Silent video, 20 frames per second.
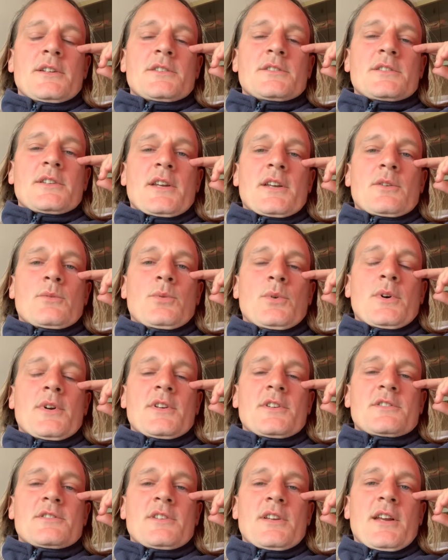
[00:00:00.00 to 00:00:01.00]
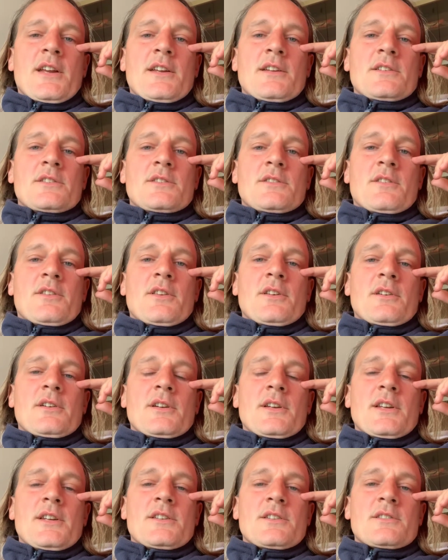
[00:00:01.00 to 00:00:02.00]
take what he said
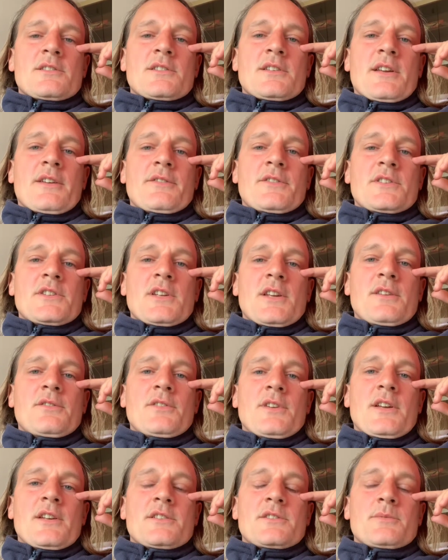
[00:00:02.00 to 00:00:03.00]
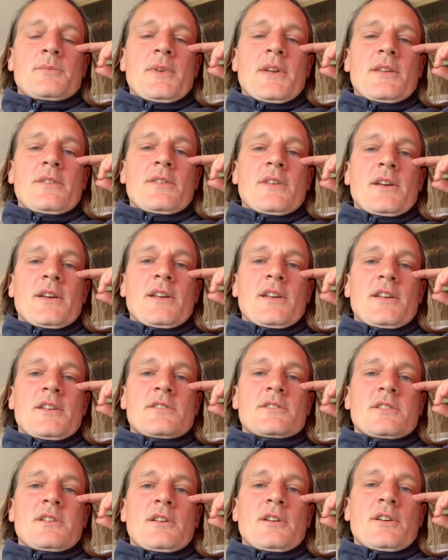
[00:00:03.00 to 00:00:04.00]
that he doesn't have a TV to mean that
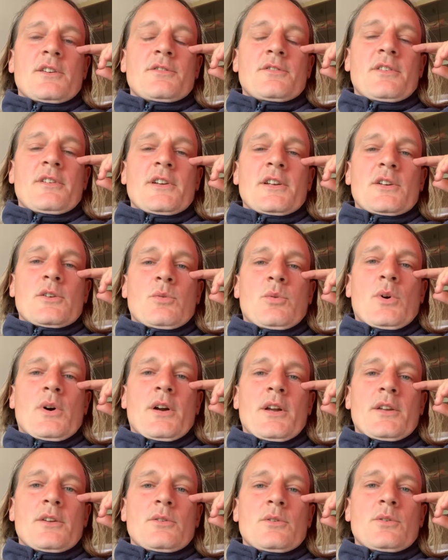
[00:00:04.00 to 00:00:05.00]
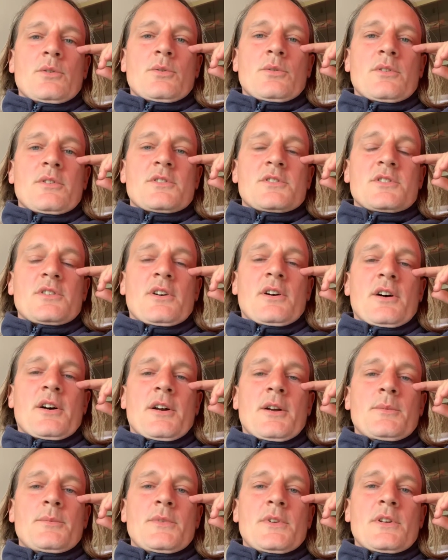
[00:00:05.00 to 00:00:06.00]
he's like very quiet all the time,